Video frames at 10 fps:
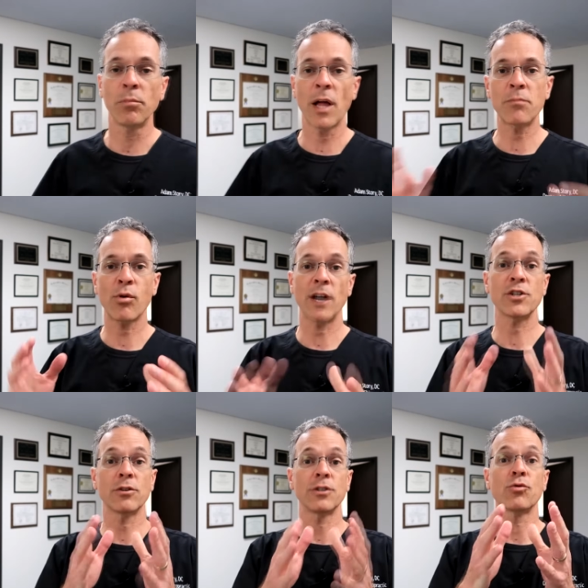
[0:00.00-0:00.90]
blood
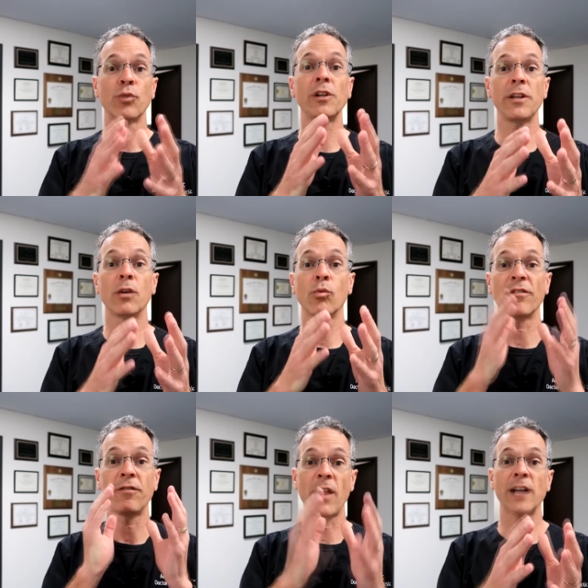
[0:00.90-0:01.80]
pressure is really a
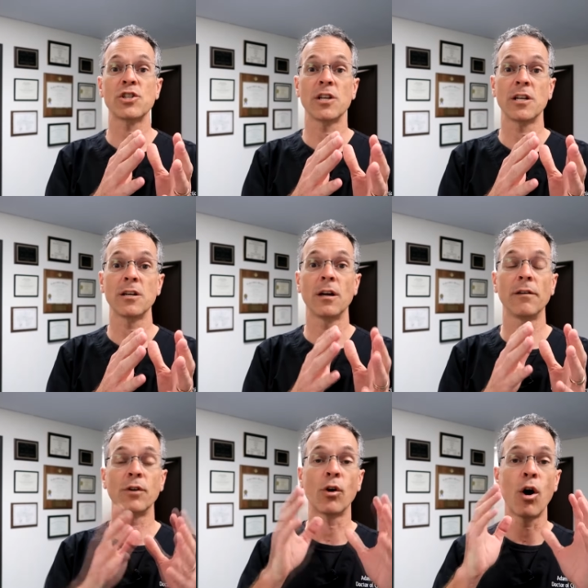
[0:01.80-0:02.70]
reflection
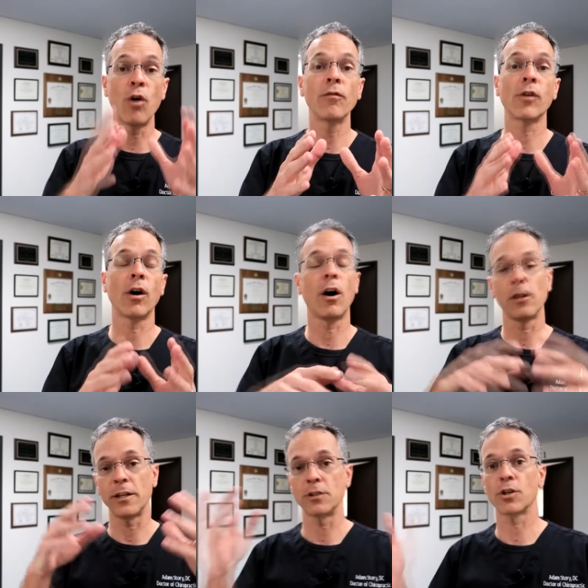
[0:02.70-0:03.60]
of your
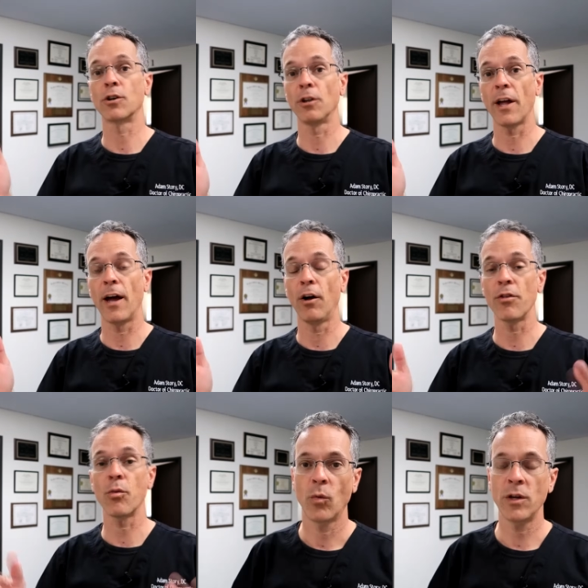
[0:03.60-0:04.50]
overall internal
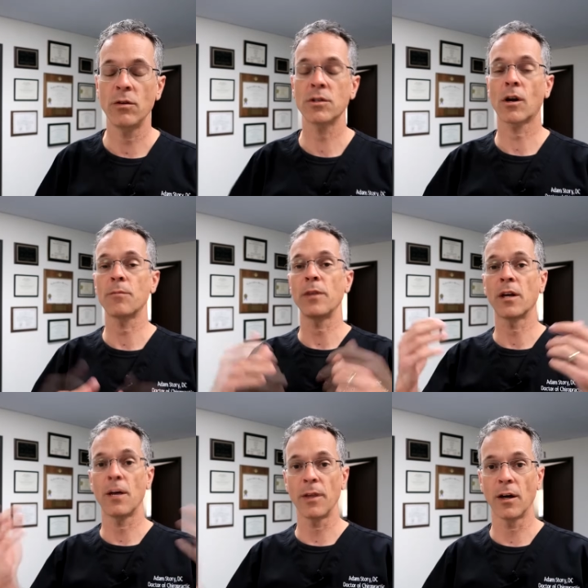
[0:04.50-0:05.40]
health. When you start
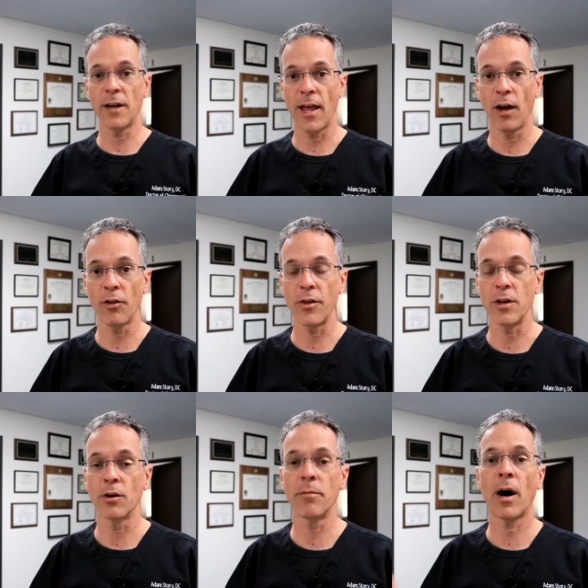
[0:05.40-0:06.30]
becoming unhealthy,
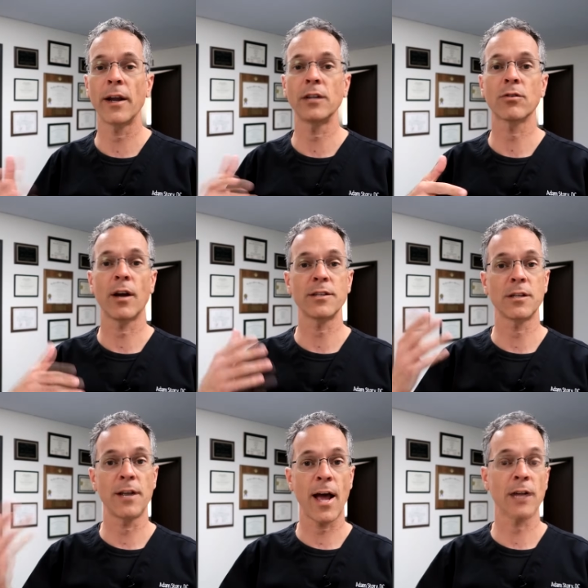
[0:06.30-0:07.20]
your body tries
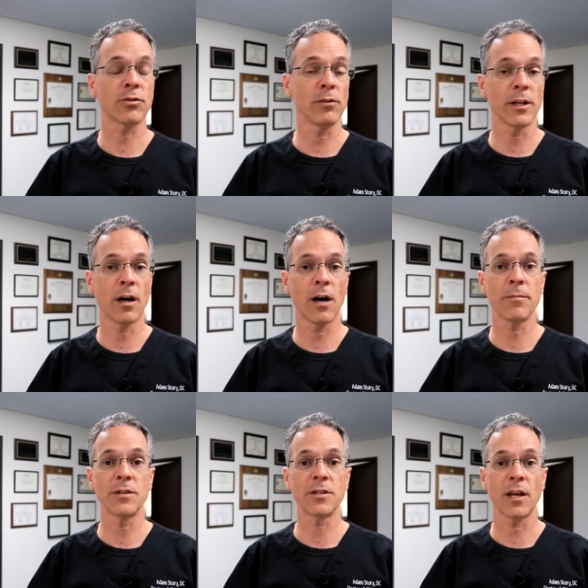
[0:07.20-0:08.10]
to naturally
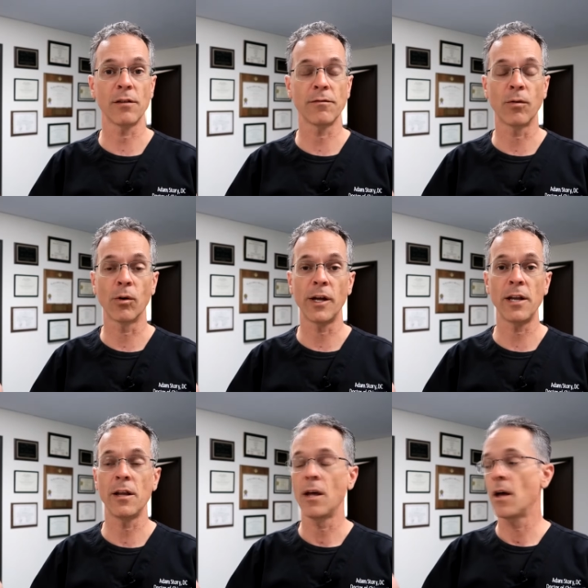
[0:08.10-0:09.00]
compensate for it